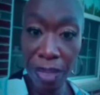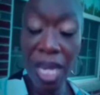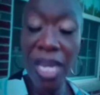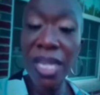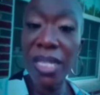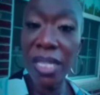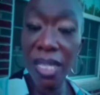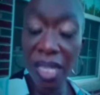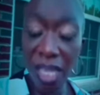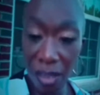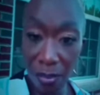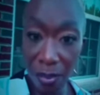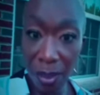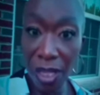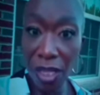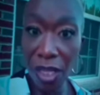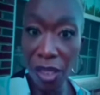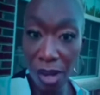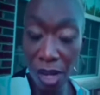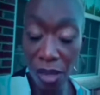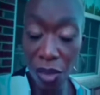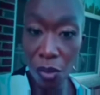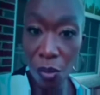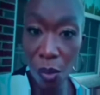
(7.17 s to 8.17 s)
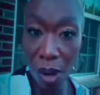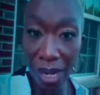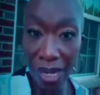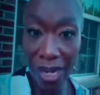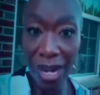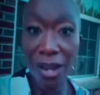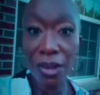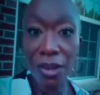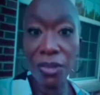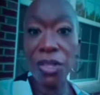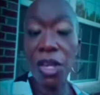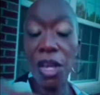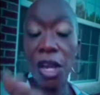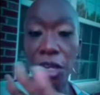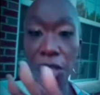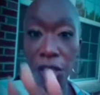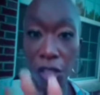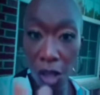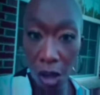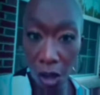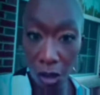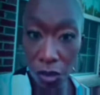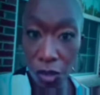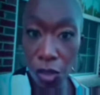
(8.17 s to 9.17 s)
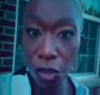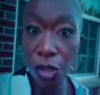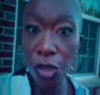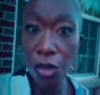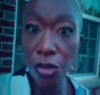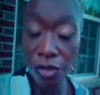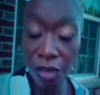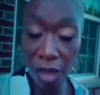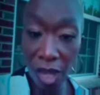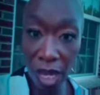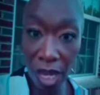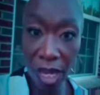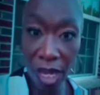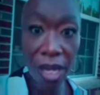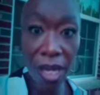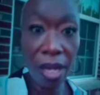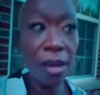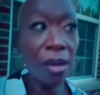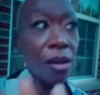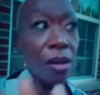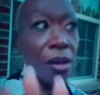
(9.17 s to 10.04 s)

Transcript: To keep Hitler out the White House. Y'all do your thing.